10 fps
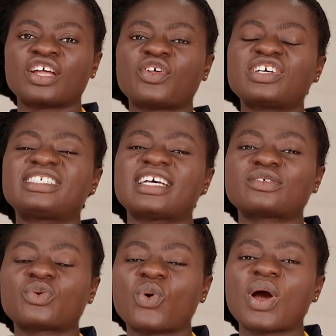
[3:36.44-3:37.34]
Don't
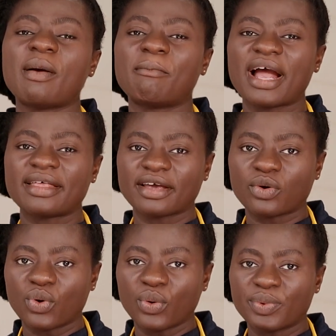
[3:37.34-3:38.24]
just go and buy the
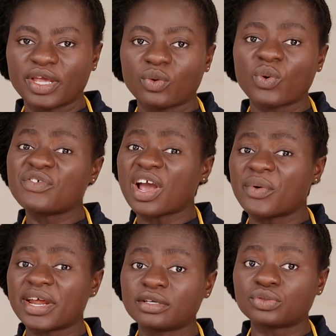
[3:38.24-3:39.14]
Kobe when you are
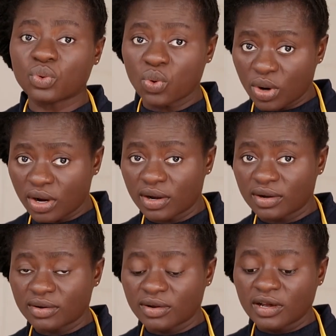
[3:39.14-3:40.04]
ready to cook.
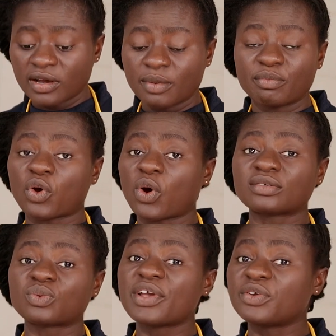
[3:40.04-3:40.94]

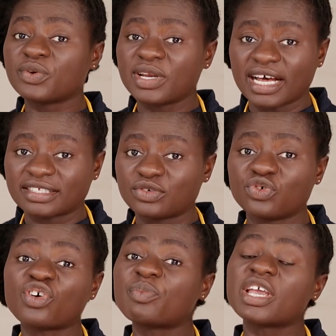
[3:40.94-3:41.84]
Because when you do that, you'll
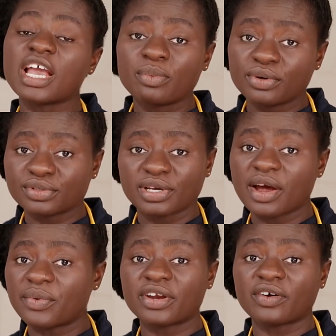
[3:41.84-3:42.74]
not be able to
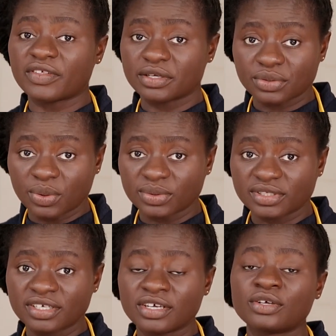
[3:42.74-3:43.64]
get rid of the
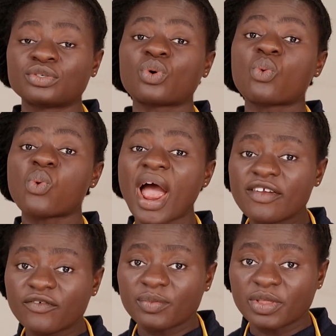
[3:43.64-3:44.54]
salt. So right
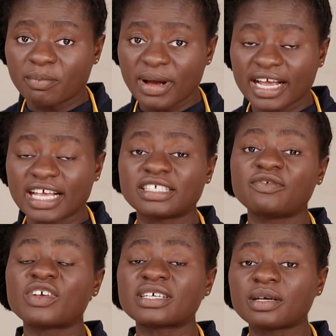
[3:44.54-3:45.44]
from the market,
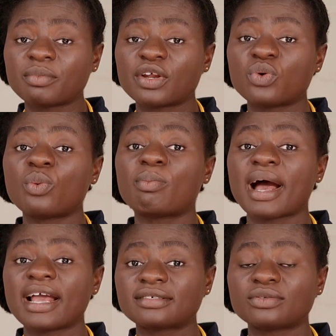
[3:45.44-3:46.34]
if you are somebody who
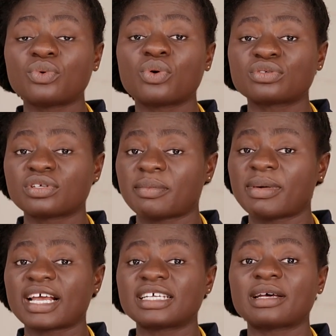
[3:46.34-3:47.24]
goes to the
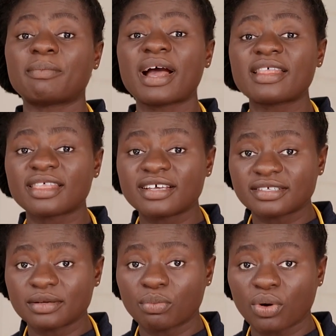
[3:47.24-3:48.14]
market and buy things
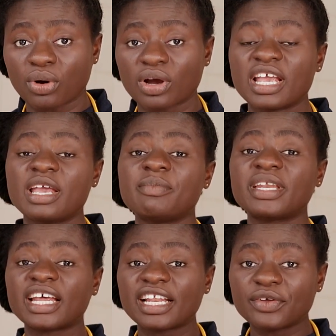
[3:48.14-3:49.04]
in bulk,
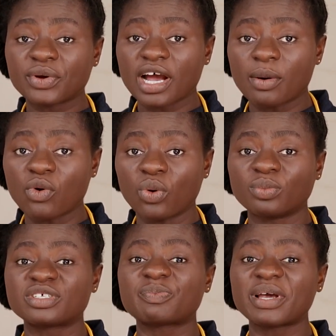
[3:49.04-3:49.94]
immediately you come
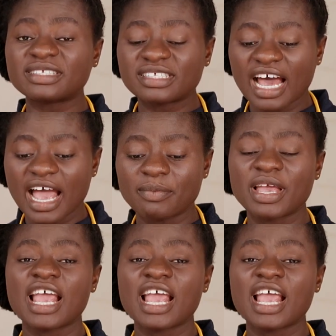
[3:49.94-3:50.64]
home, spend time